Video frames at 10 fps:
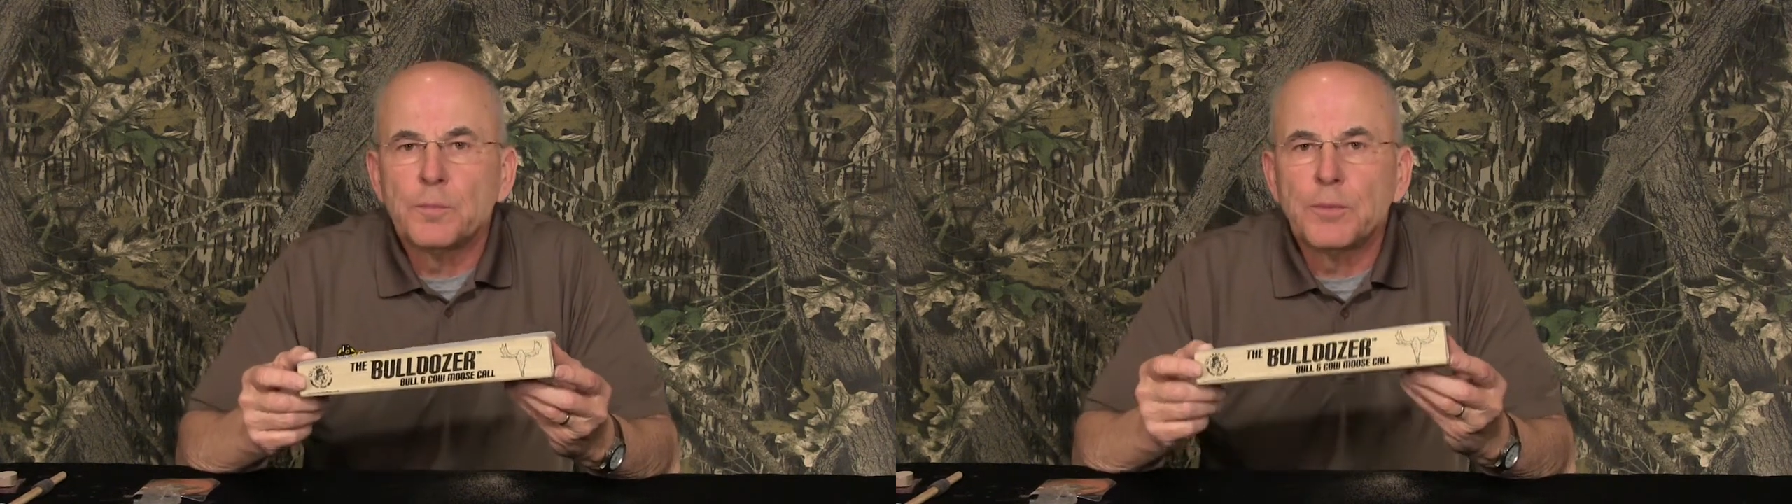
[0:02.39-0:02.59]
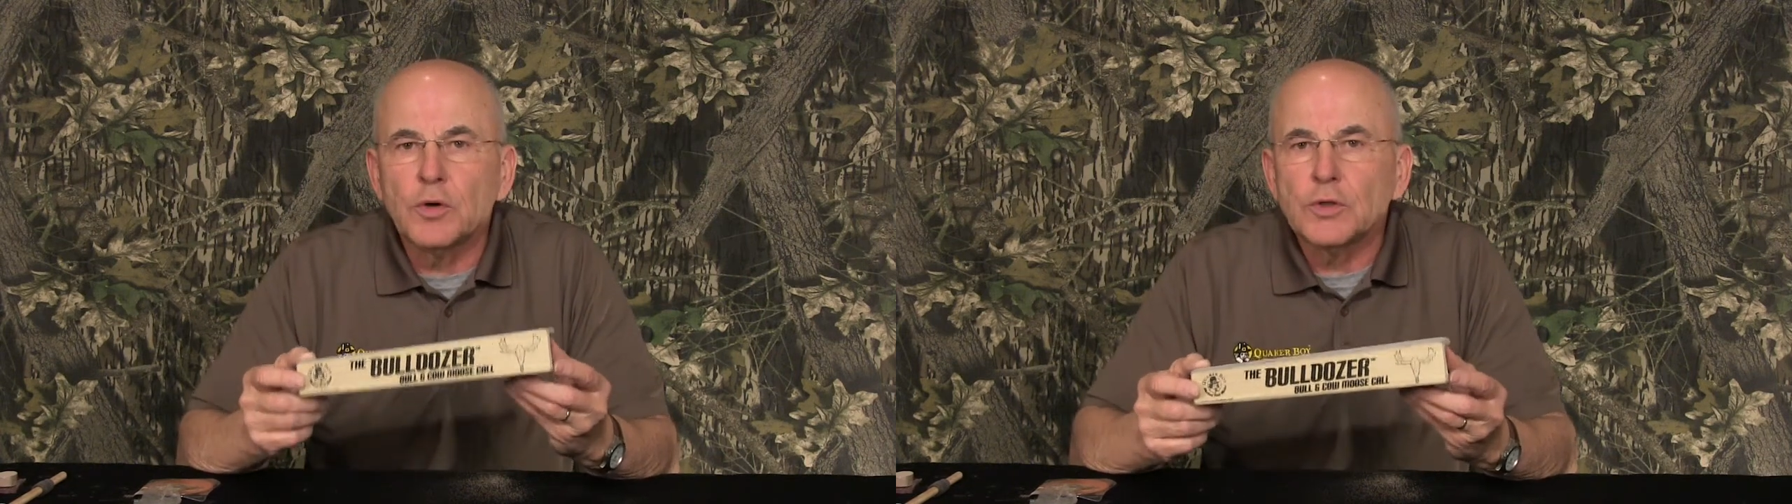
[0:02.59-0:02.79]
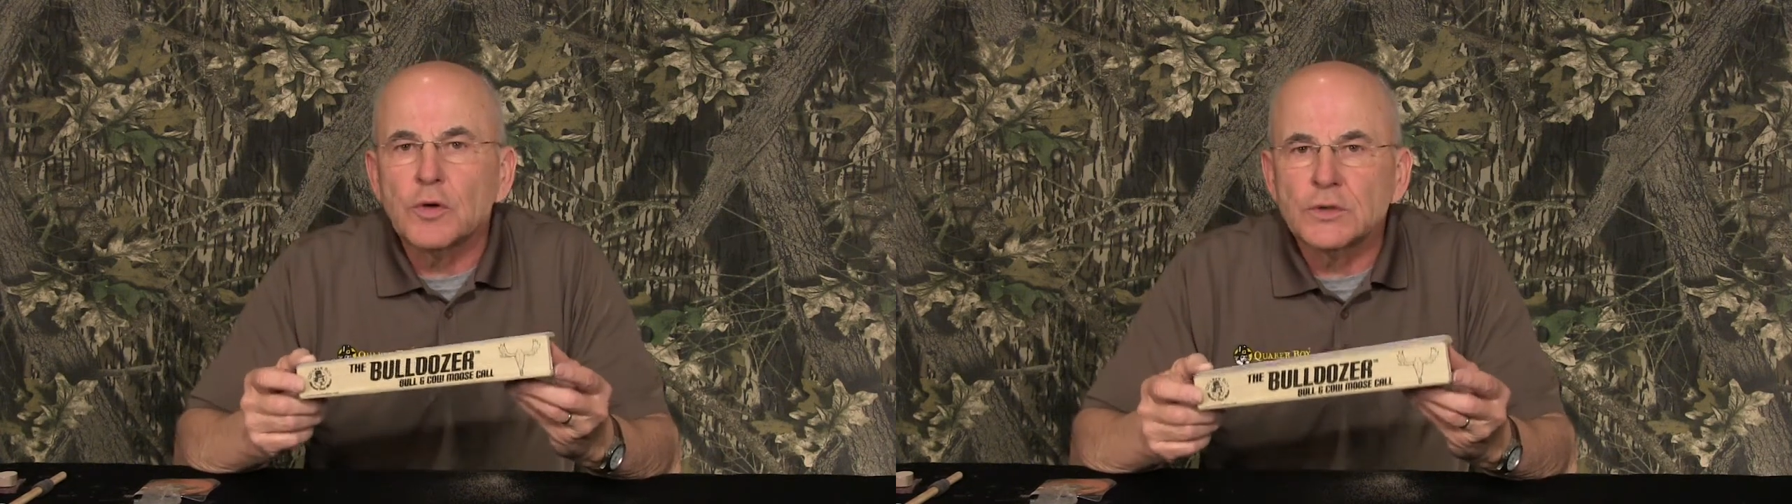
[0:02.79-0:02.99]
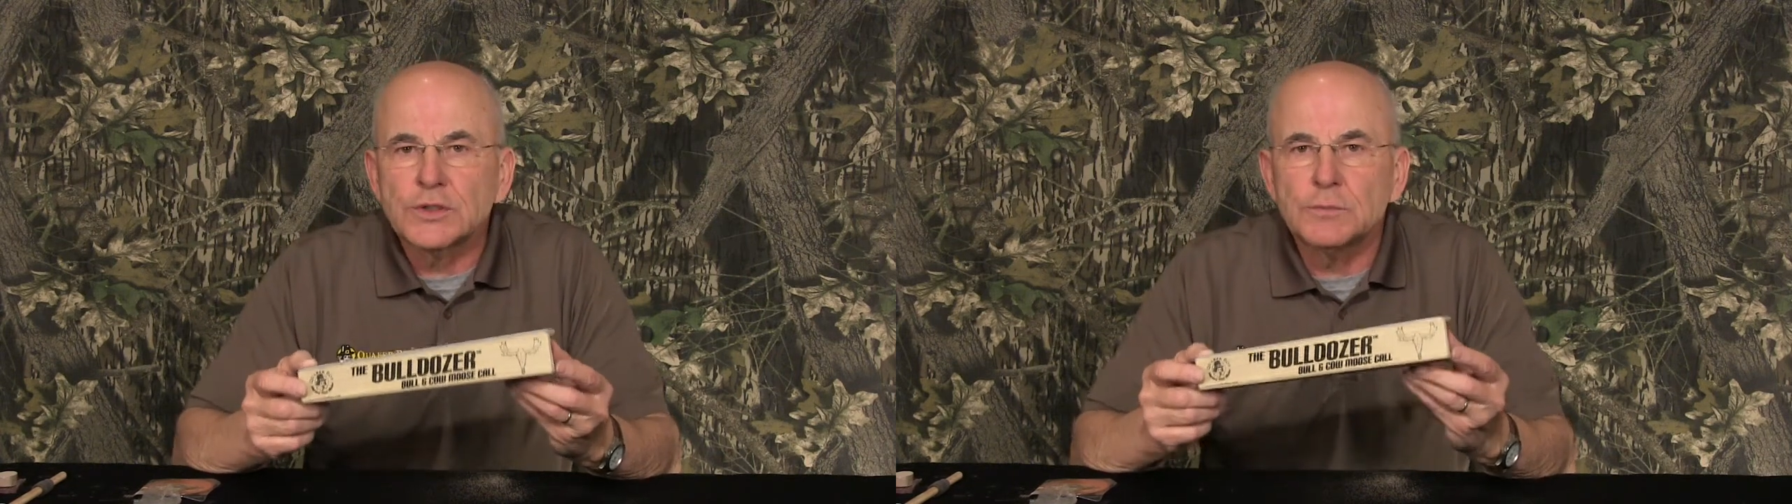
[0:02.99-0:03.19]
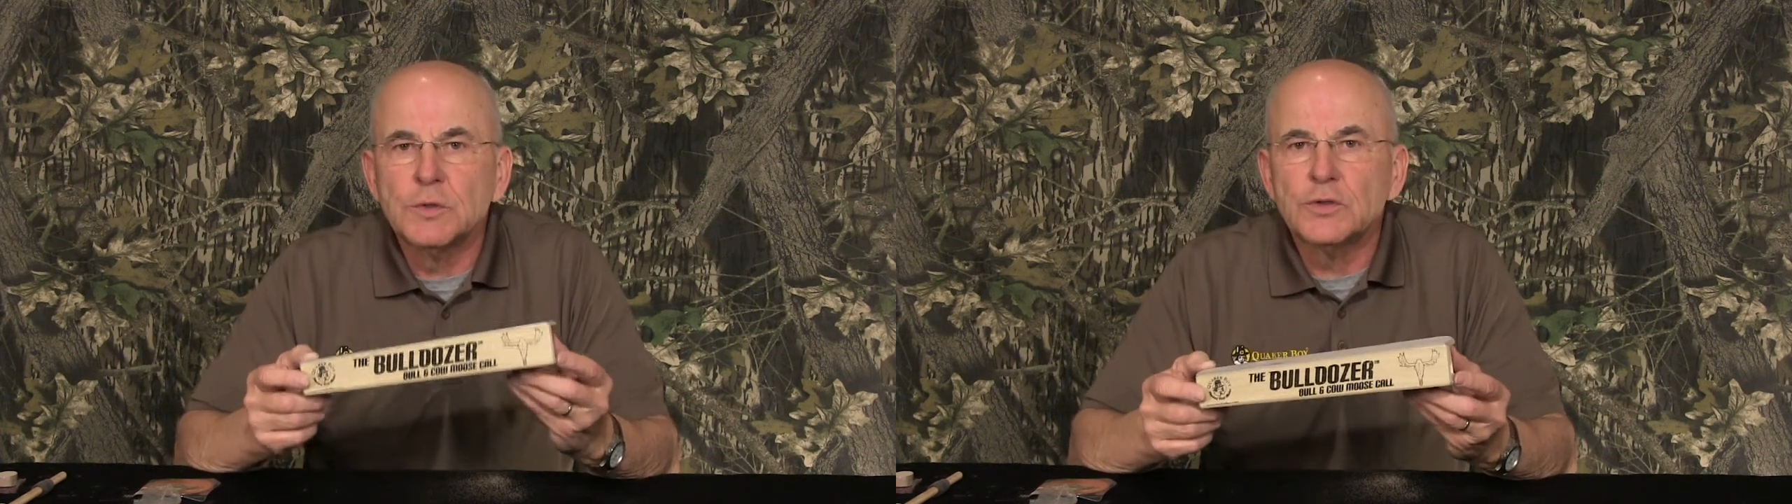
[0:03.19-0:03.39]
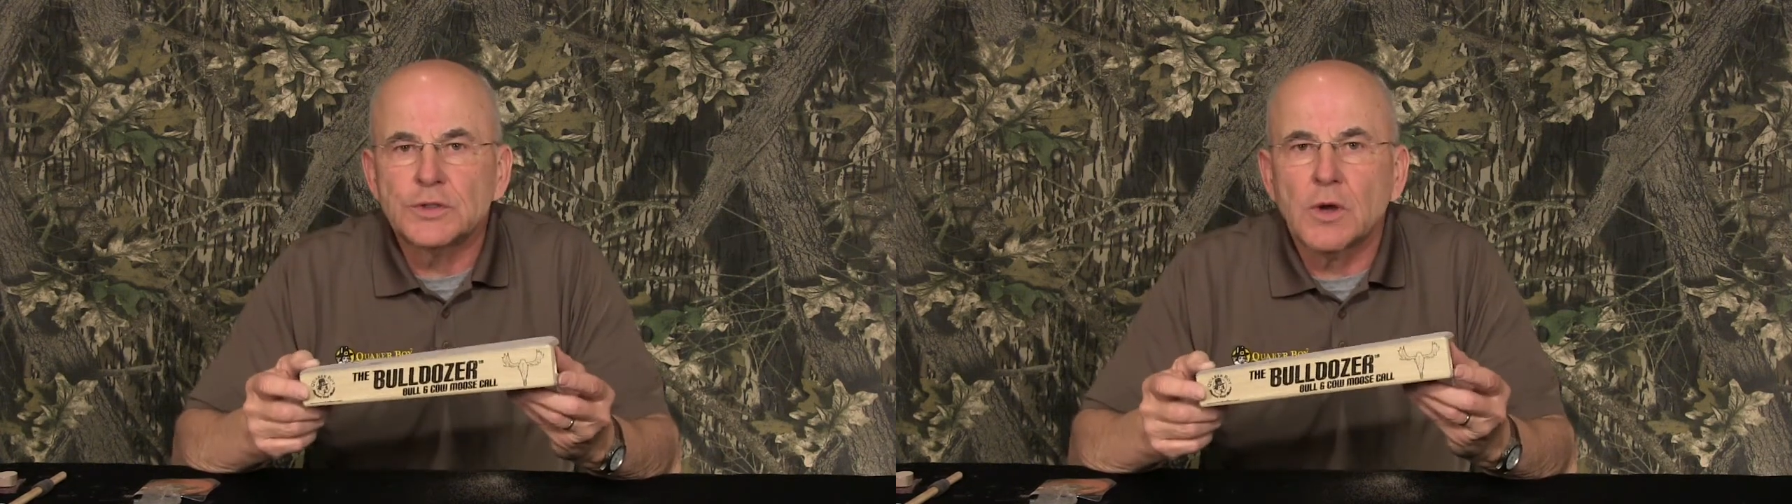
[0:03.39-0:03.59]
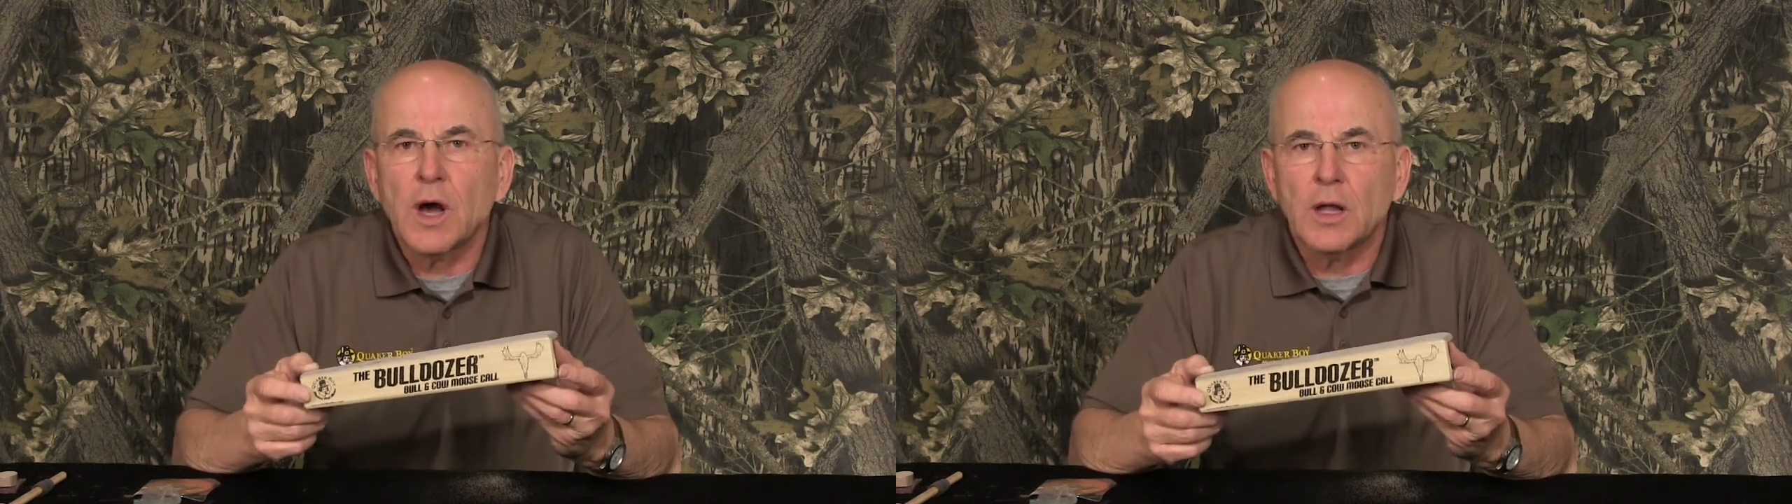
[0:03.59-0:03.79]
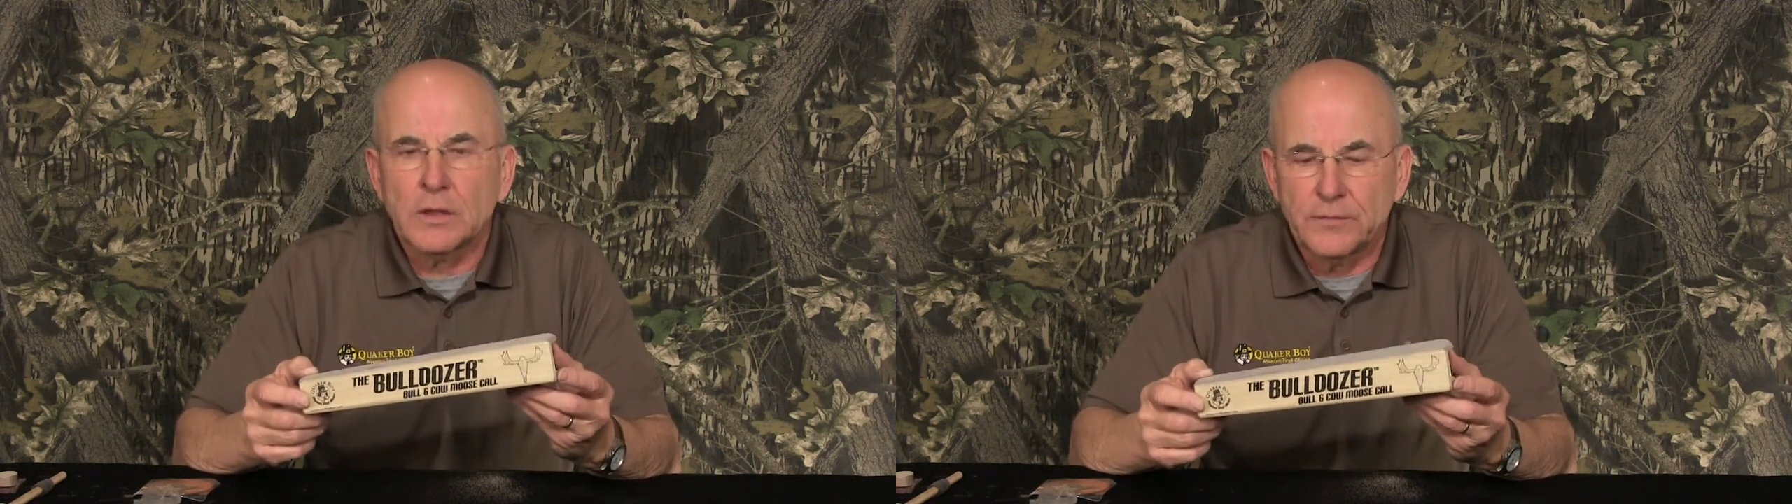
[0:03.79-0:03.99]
Bulldozer Moose Call,